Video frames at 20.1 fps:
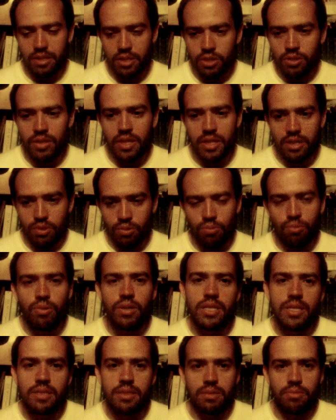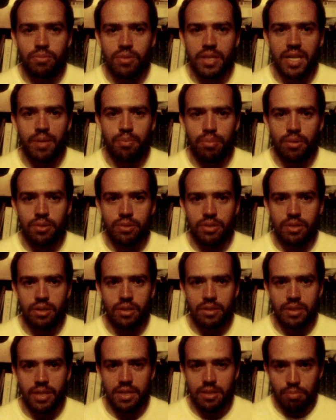You need to reason with that person,
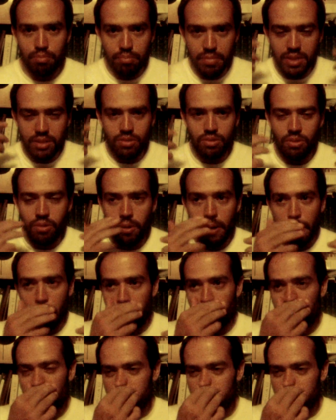because that's mental.